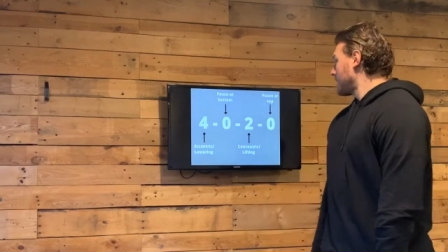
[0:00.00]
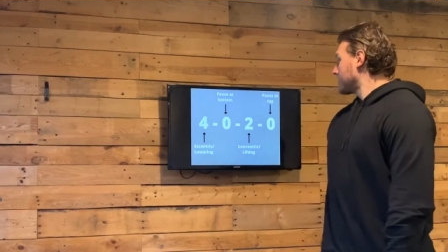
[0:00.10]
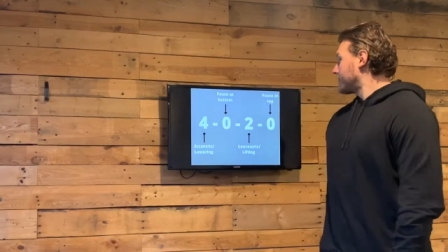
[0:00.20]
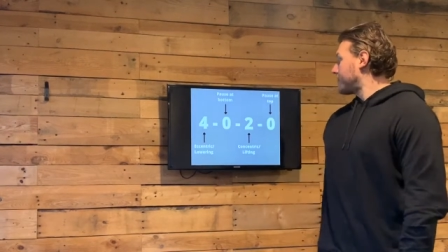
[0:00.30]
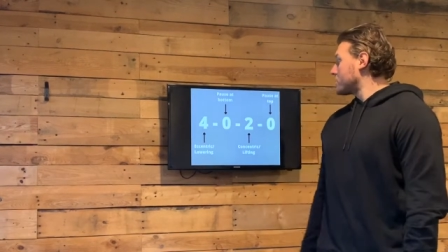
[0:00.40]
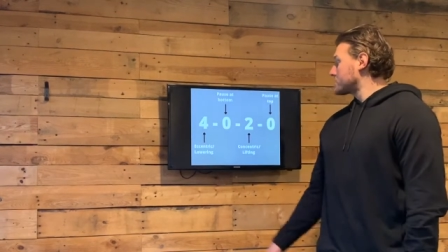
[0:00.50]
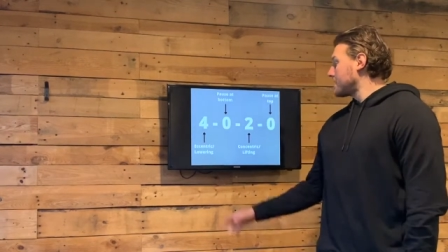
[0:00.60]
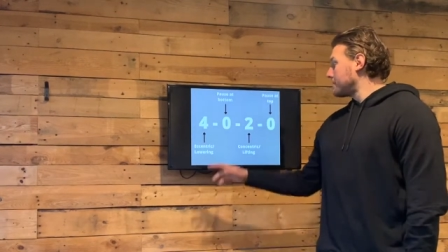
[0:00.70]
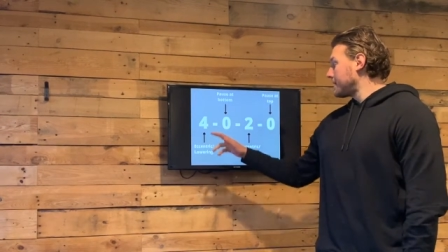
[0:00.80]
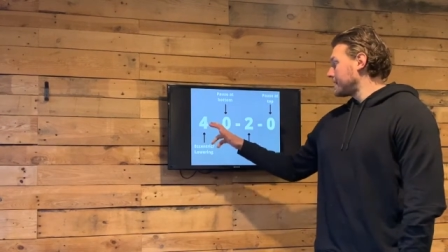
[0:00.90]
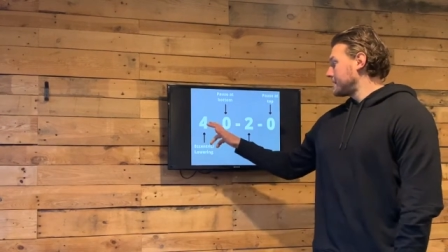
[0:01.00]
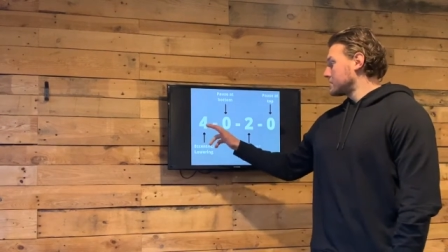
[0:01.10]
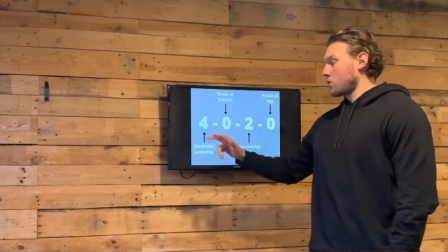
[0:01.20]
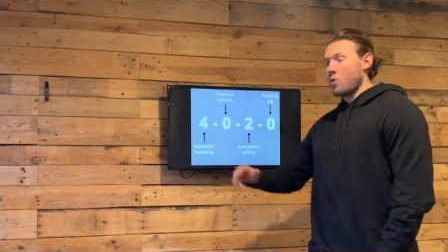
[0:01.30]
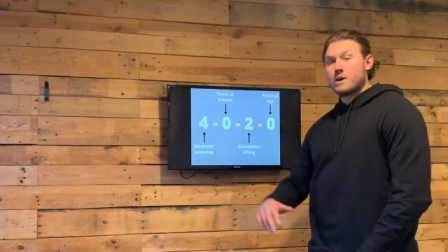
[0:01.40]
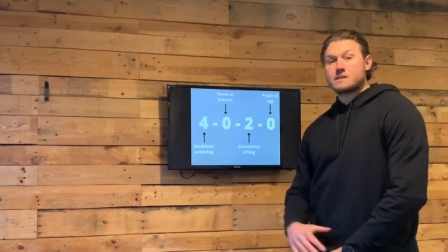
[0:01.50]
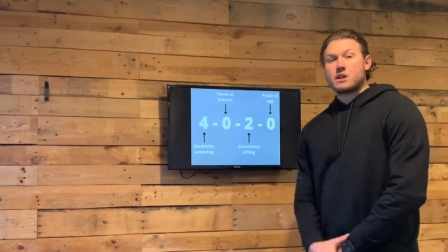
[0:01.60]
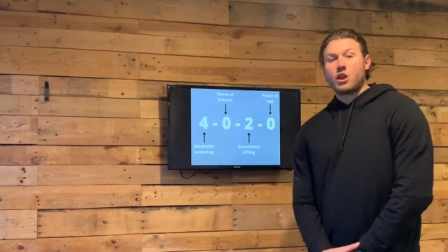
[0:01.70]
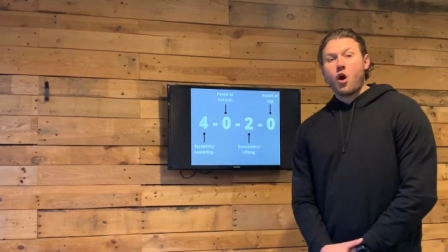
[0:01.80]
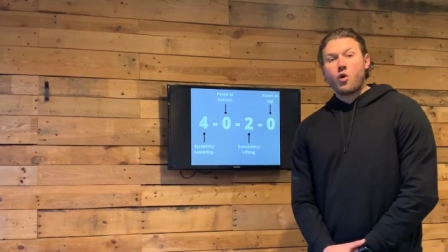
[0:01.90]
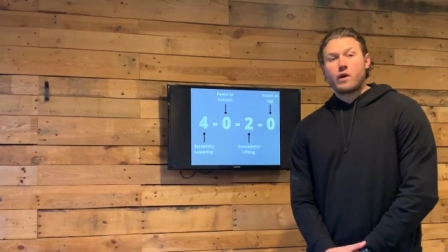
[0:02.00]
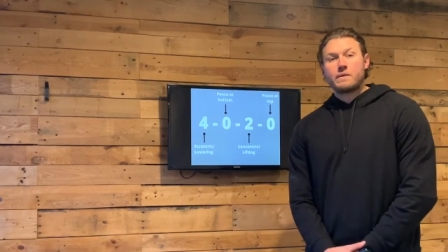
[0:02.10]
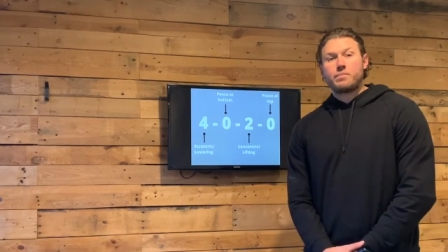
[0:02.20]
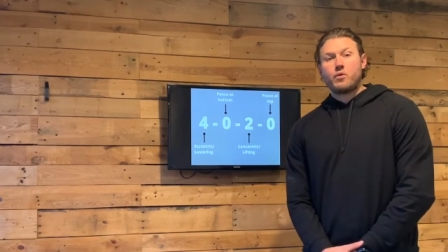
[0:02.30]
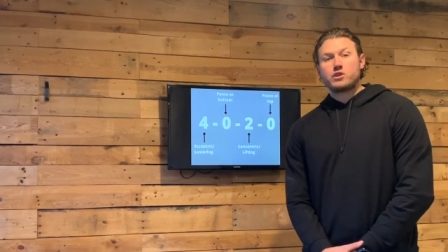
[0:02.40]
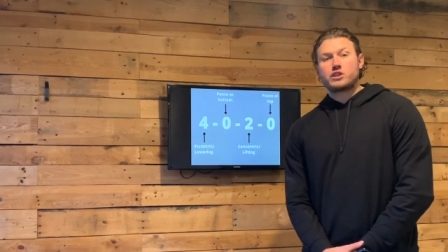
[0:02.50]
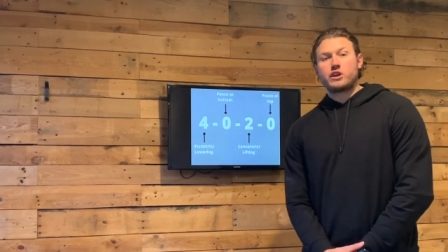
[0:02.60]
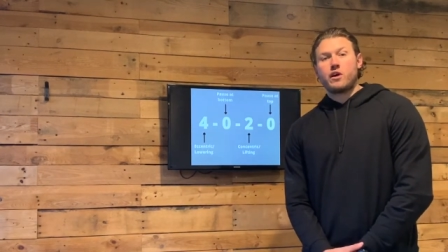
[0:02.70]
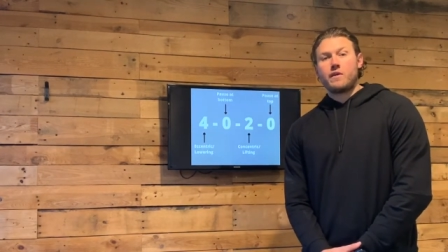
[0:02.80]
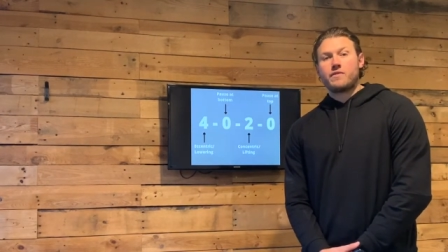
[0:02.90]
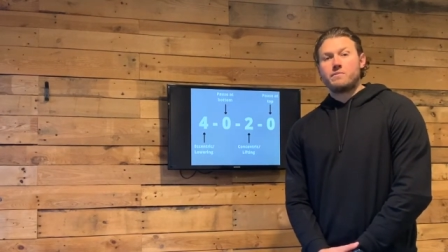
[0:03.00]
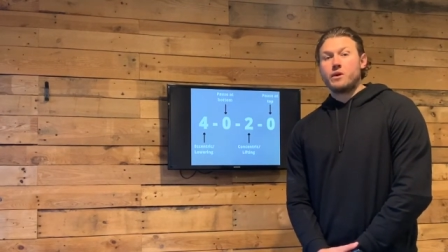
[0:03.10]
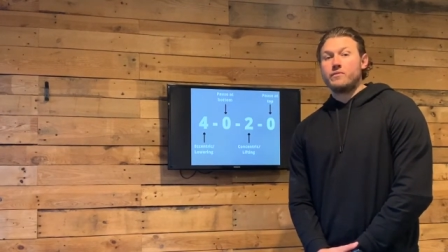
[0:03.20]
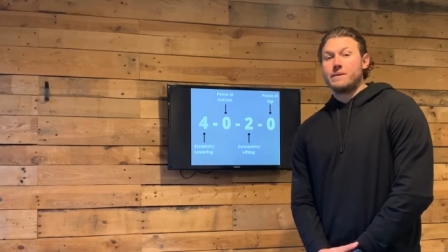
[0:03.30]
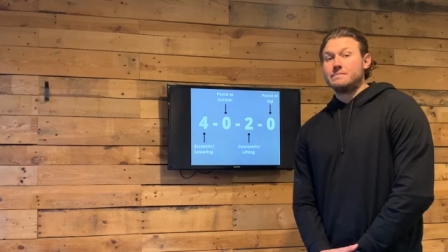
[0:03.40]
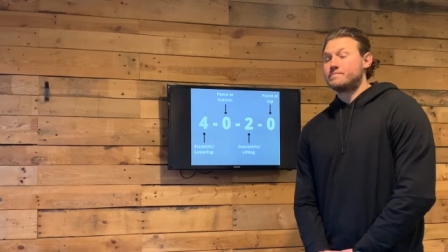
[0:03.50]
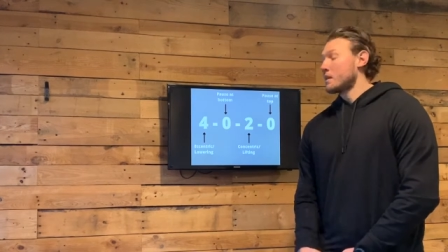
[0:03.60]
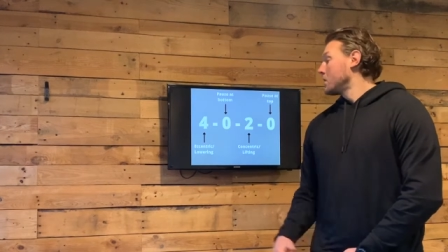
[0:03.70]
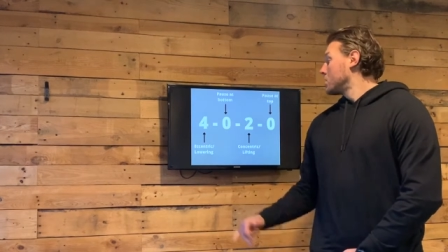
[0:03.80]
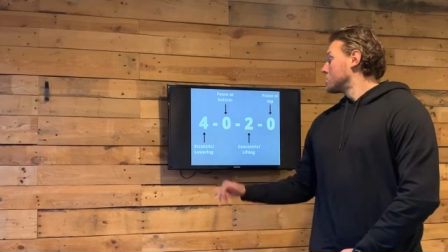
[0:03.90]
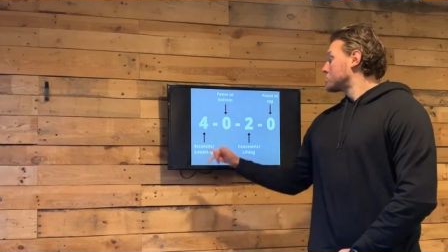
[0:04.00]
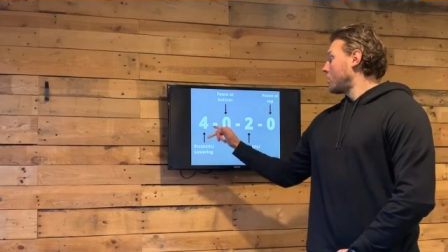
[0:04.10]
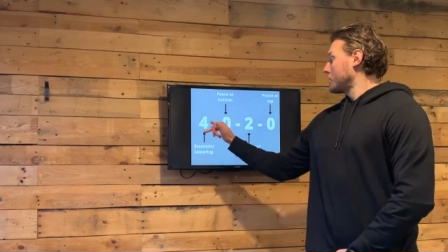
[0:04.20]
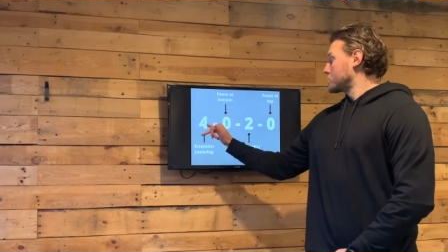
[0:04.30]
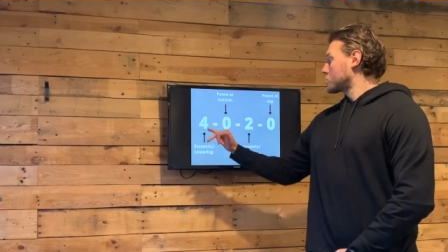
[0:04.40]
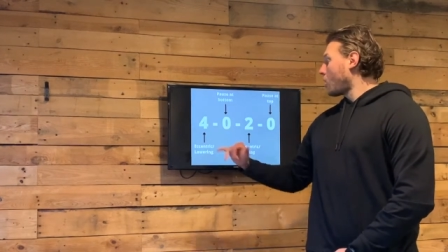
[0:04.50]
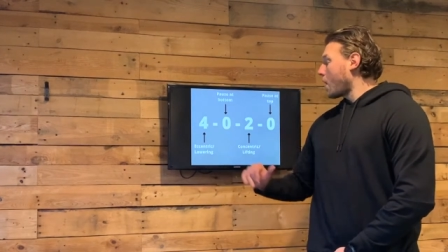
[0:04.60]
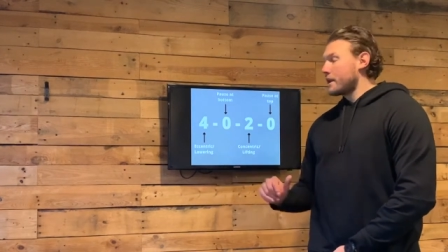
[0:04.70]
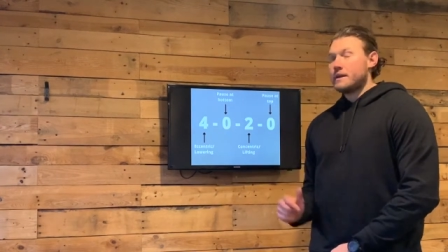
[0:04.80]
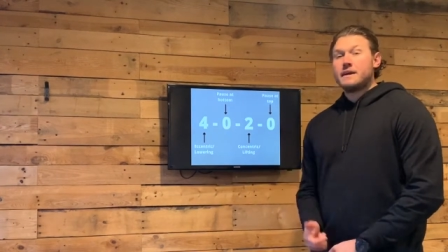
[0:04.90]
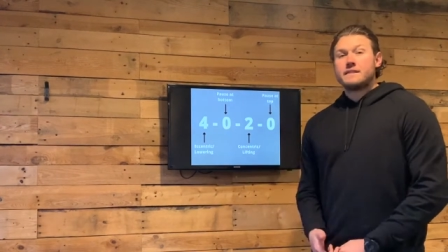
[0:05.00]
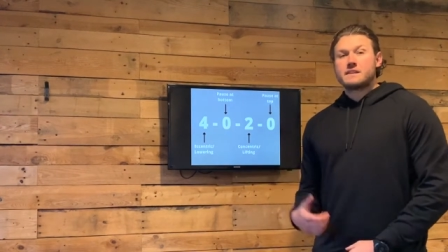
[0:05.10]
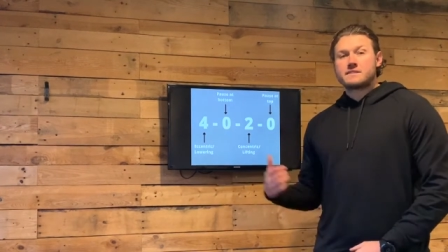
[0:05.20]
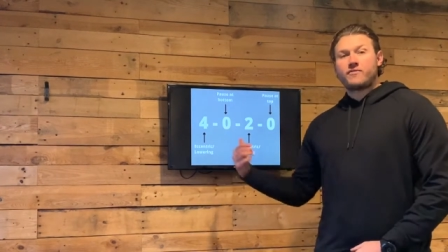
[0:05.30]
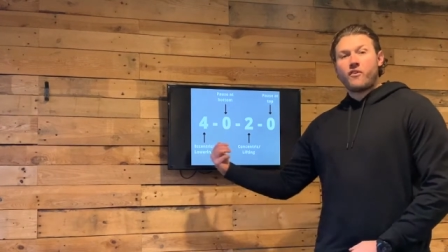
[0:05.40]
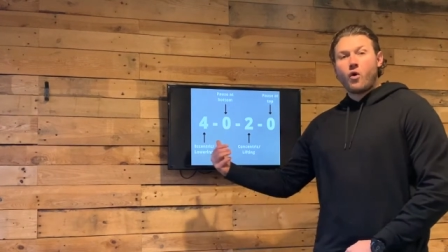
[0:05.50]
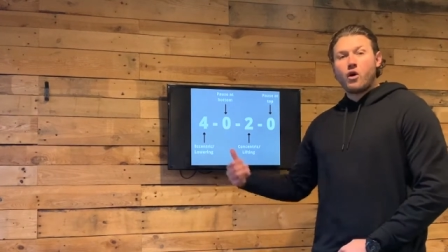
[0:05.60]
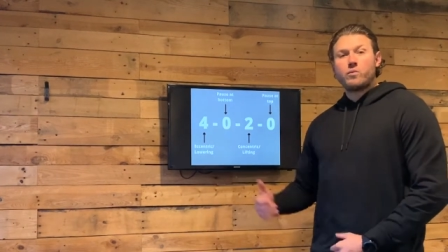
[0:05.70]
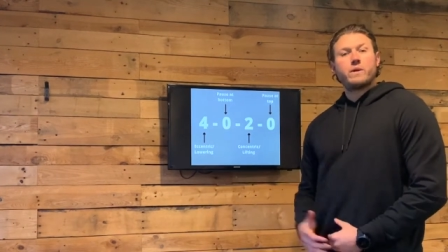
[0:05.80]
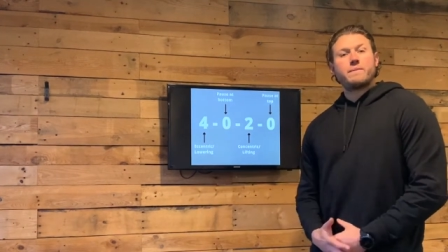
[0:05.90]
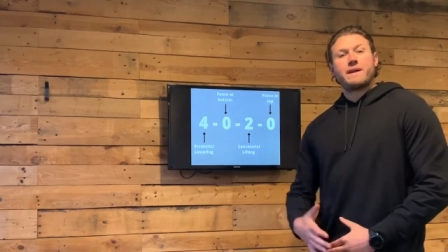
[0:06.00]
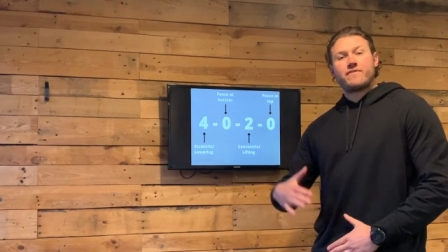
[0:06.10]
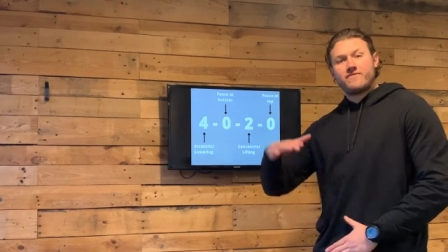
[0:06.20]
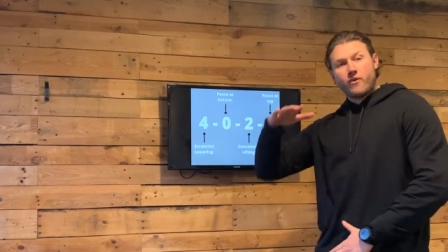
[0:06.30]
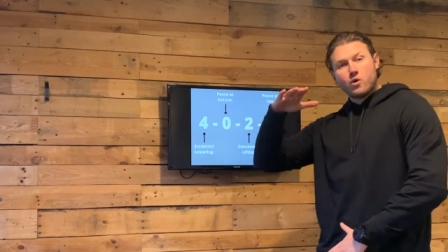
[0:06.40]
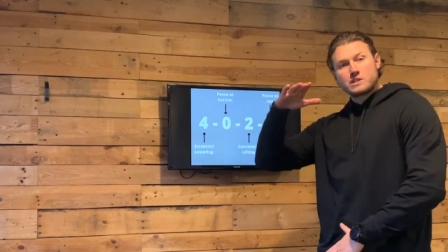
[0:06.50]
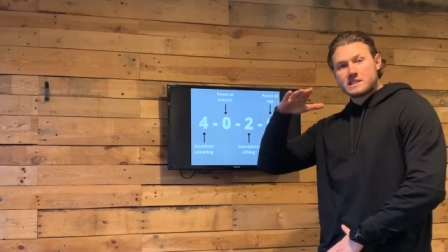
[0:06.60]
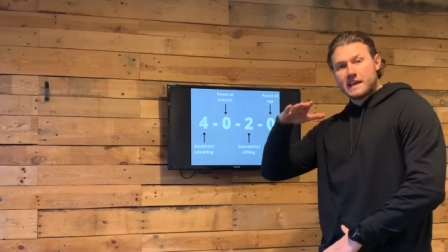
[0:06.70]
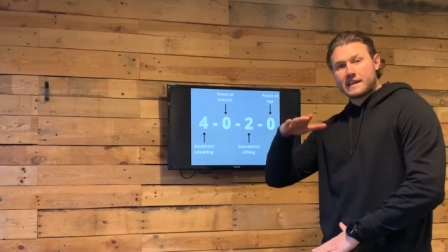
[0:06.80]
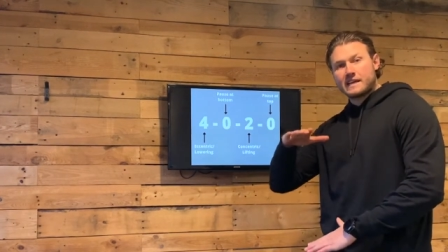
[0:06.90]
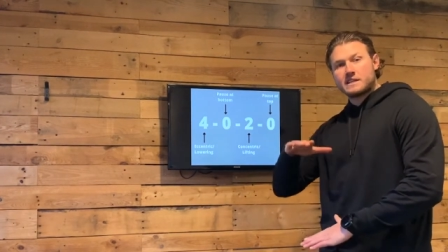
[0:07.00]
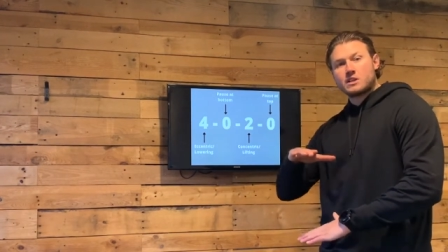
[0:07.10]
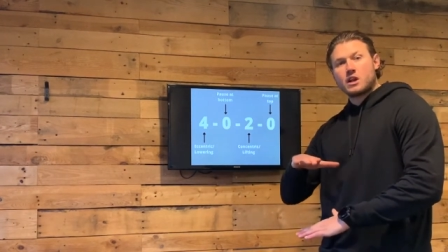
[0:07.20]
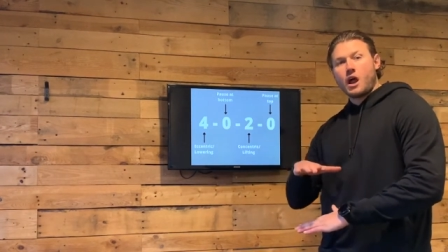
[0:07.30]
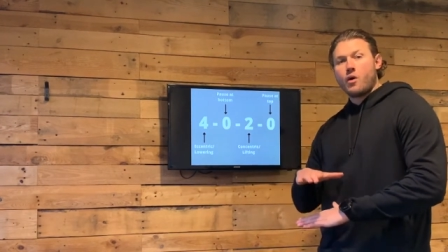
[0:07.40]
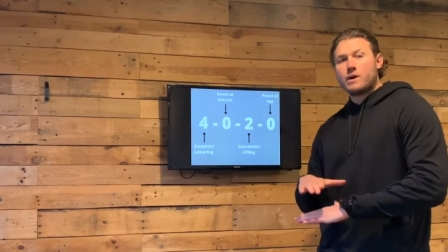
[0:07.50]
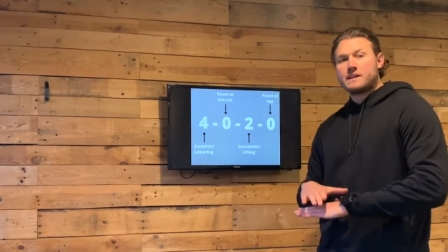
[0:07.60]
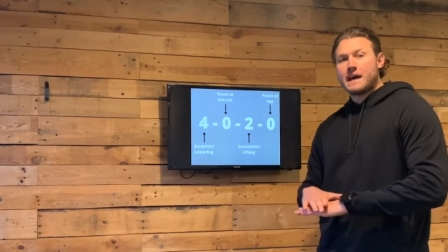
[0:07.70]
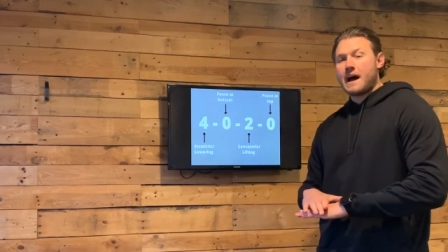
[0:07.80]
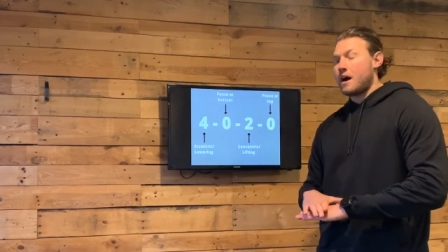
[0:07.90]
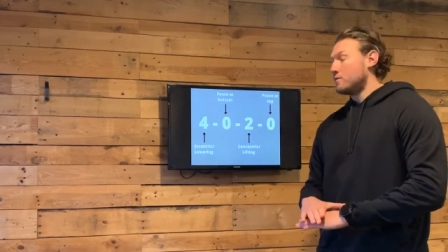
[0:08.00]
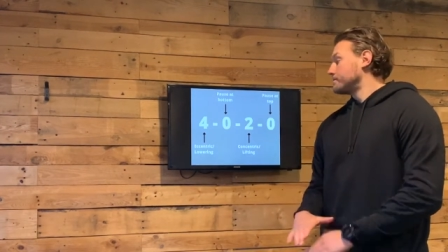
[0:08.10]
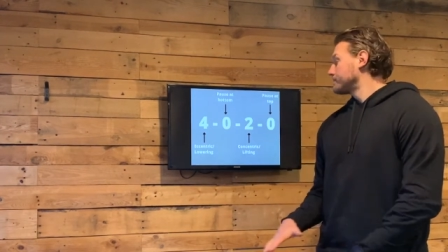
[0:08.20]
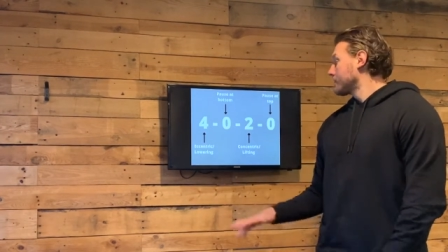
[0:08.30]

The first number is always the lowering portion of the movement. So on a squat, this 4 would mean a 4 second lower down.